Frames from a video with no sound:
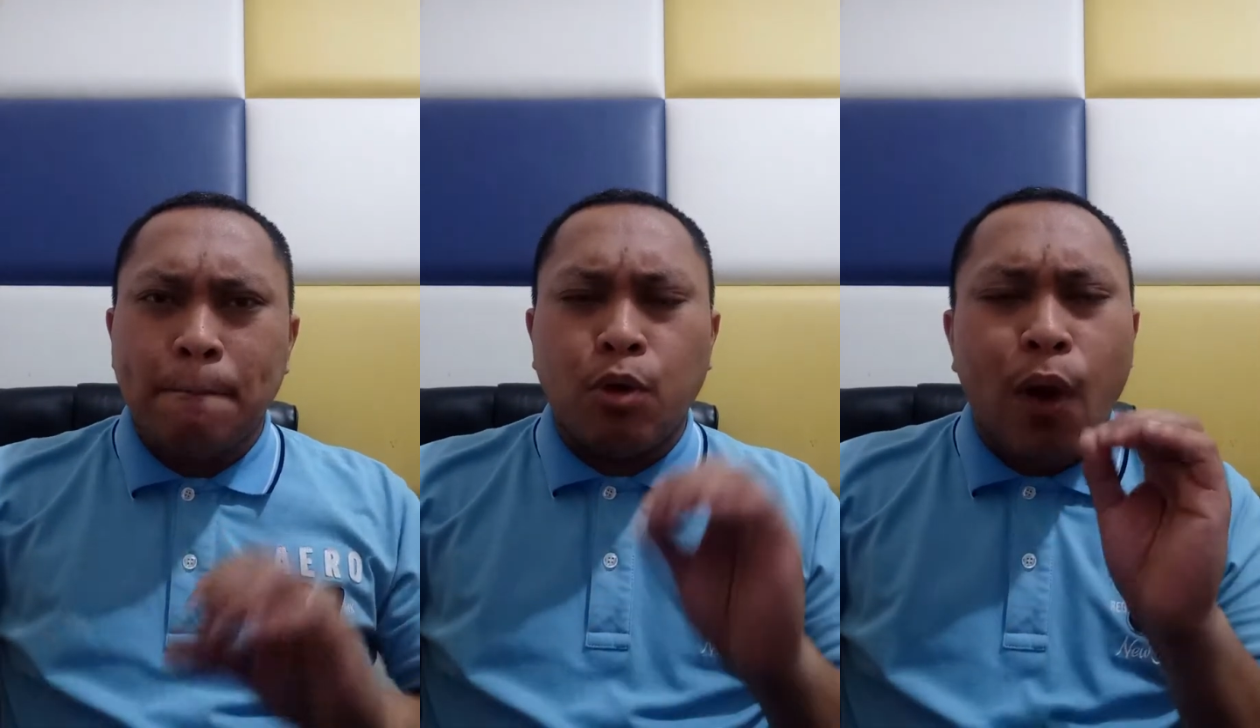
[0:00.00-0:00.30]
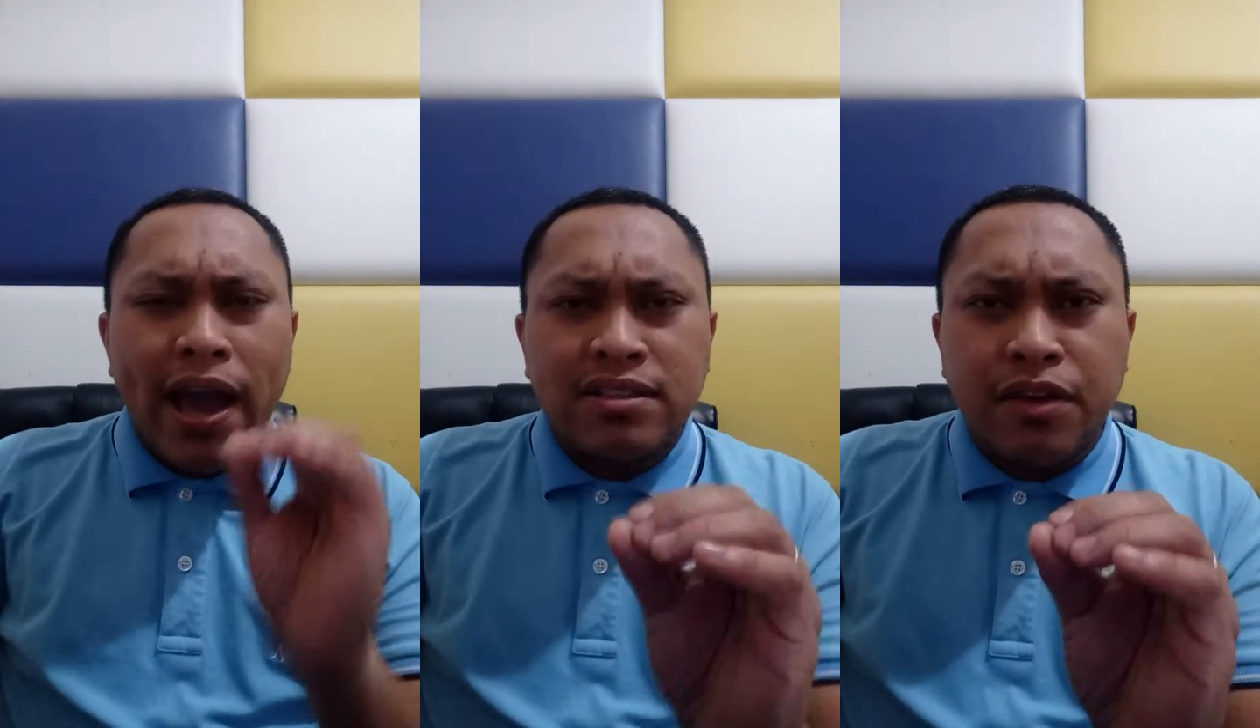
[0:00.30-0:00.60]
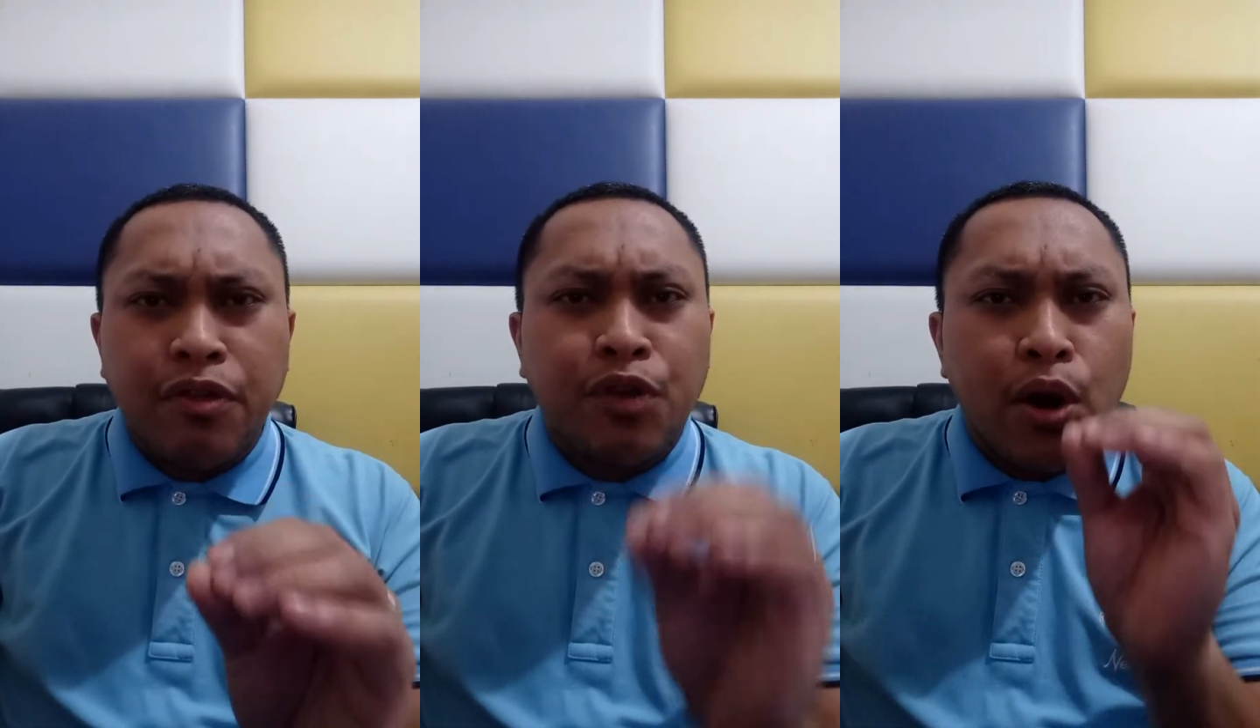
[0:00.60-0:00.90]
But why is
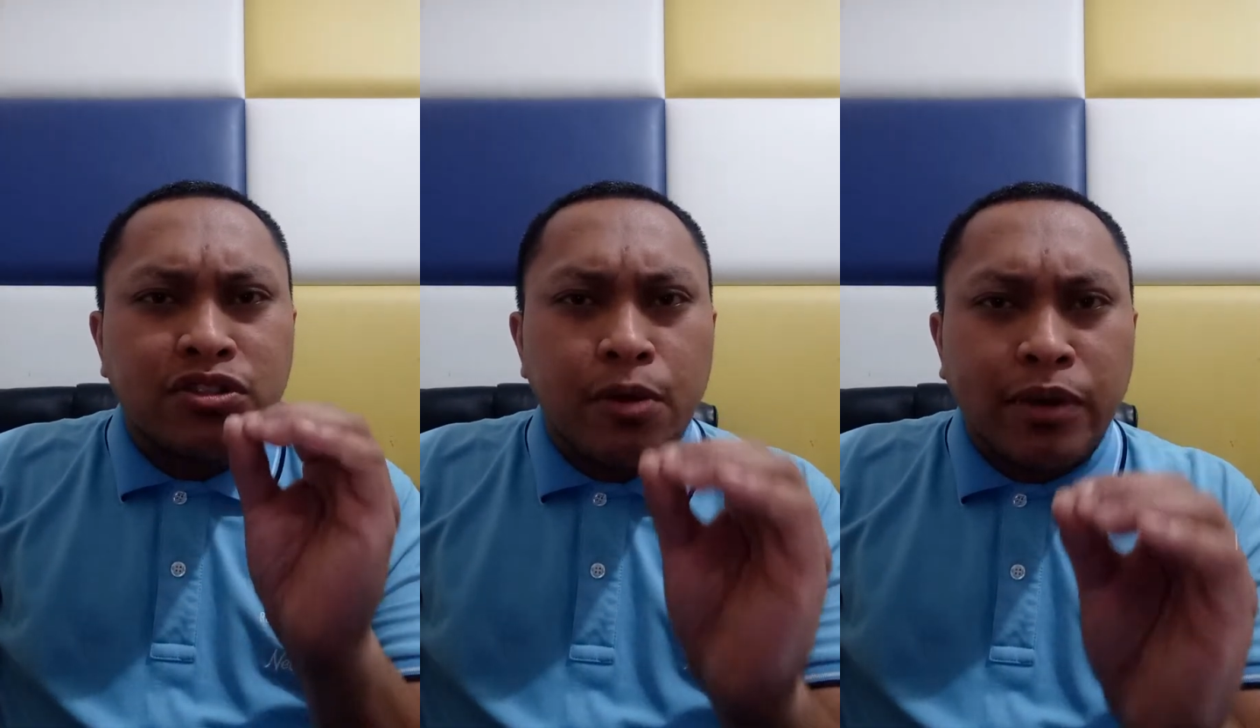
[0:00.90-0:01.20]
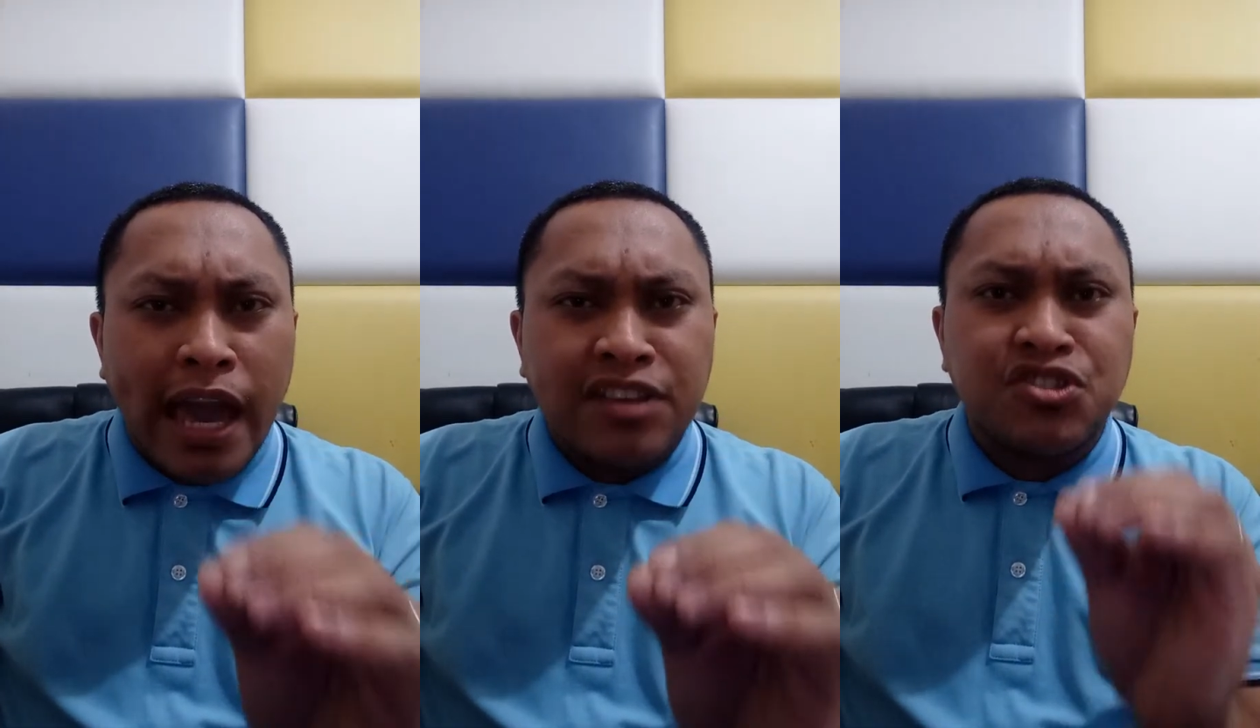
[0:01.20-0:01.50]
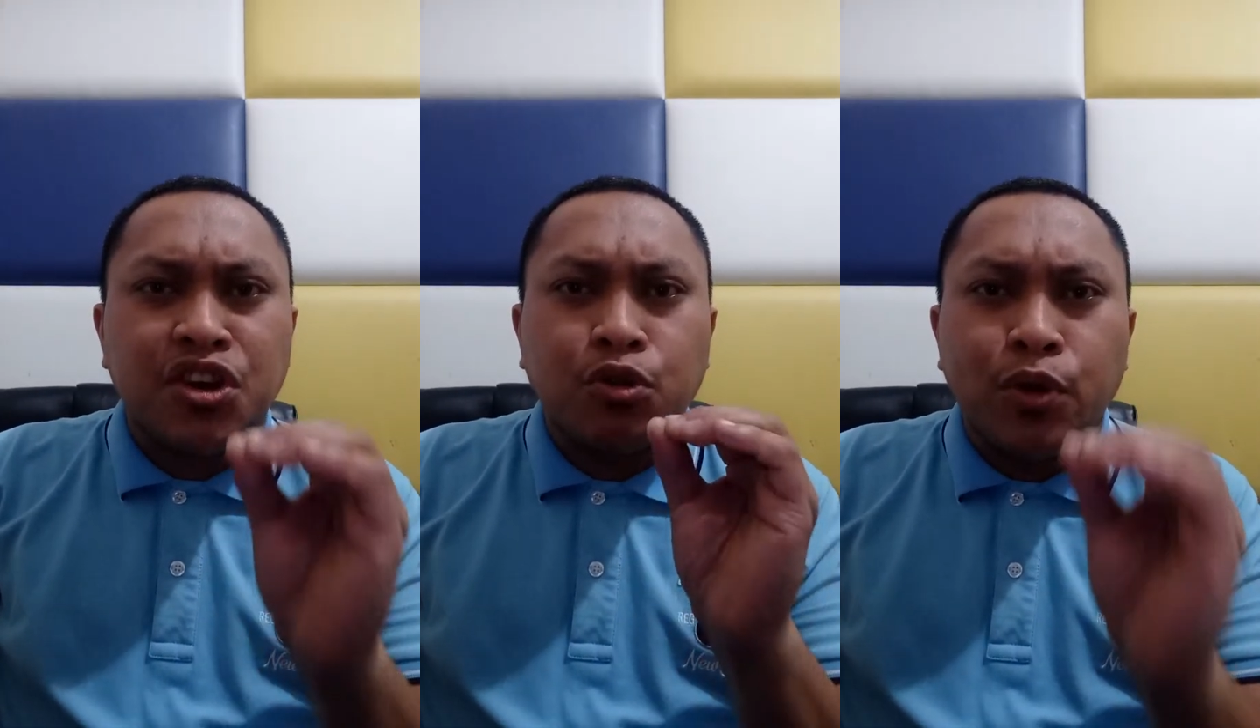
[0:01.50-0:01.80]
it that there are some
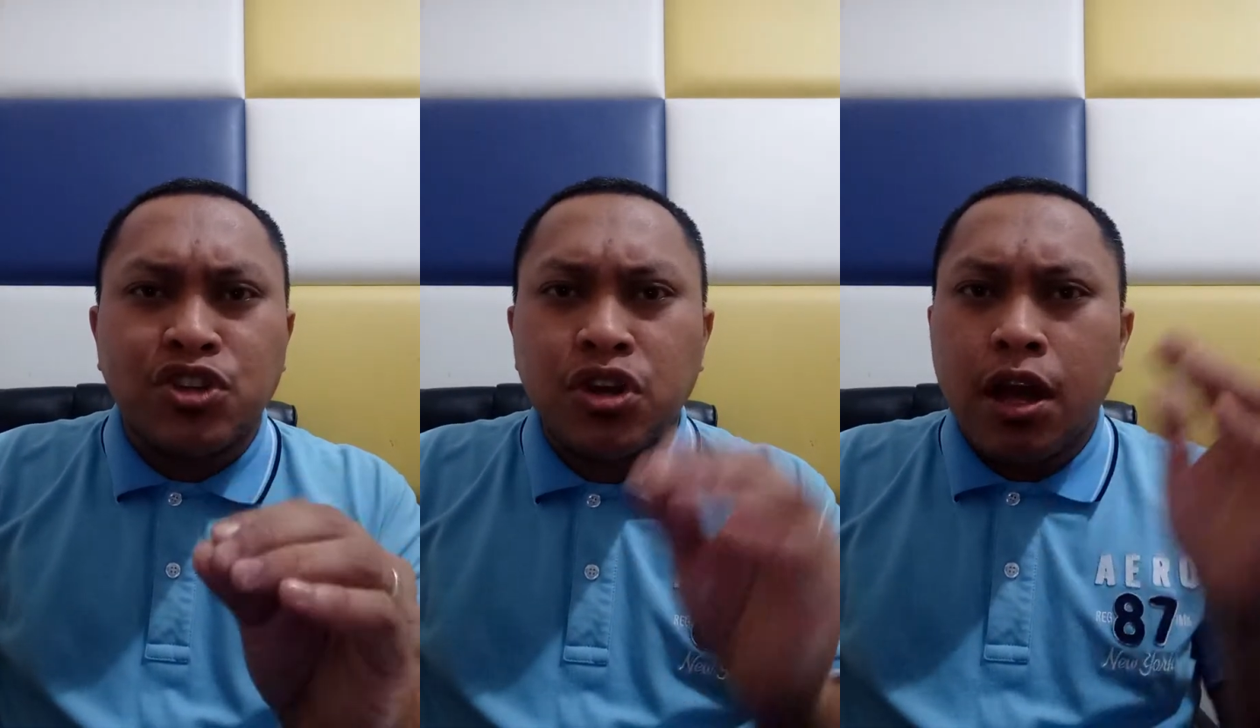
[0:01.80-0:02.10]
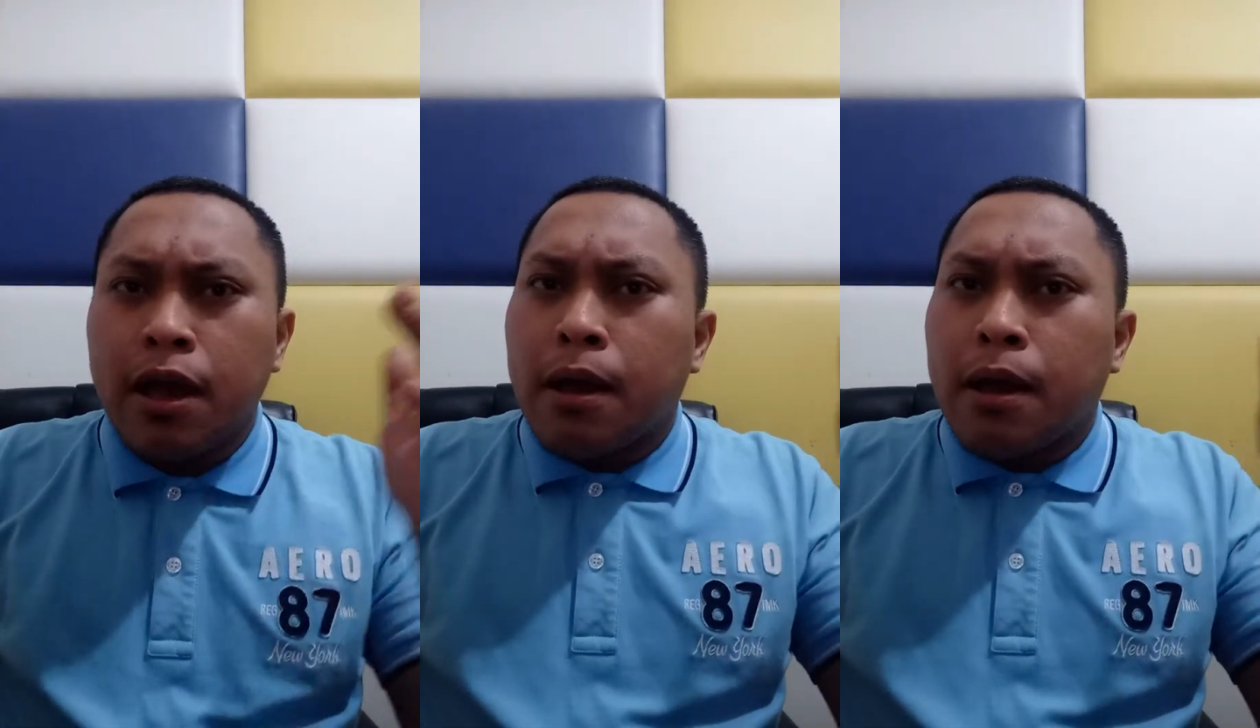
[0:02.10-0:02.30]
cases in which